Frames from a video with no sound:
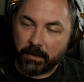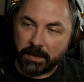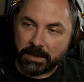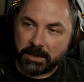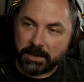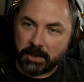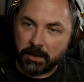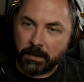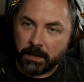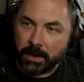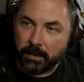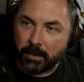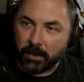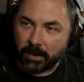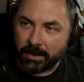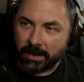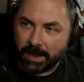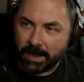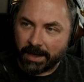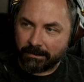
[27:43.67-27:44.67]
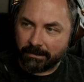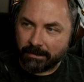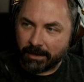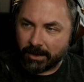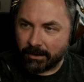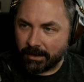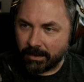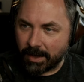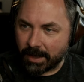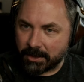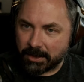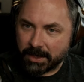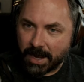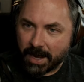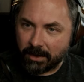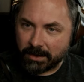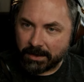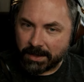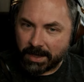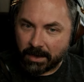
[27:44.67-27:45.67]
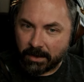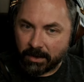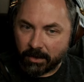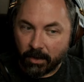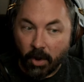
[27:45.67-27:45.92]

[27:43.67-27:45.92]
two people and they're like shackled together? Oh,